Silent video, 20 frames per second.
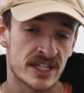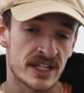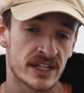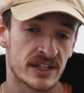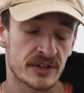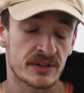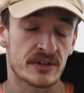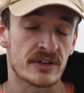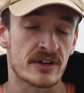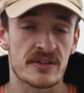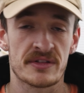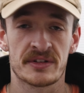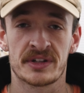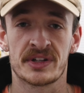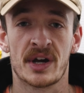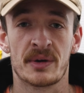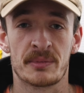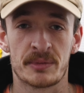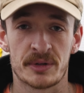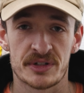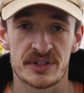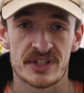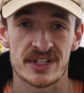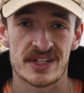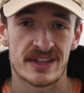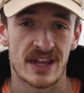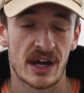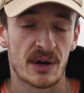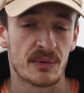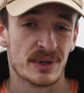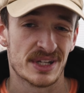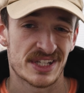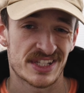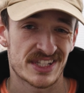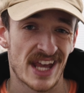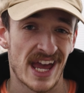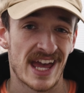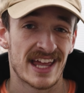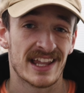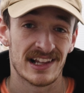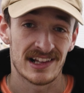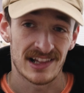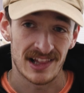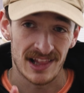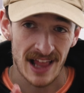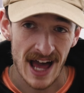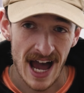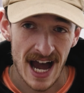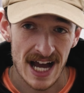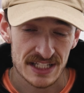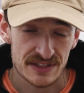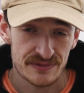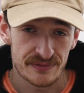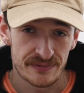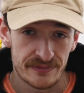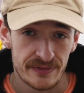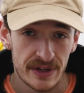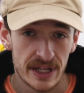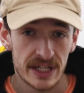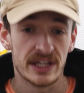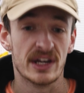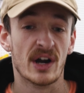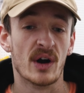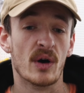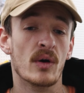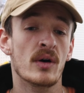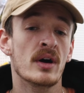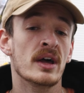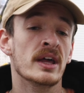here are the numbers that we set last video.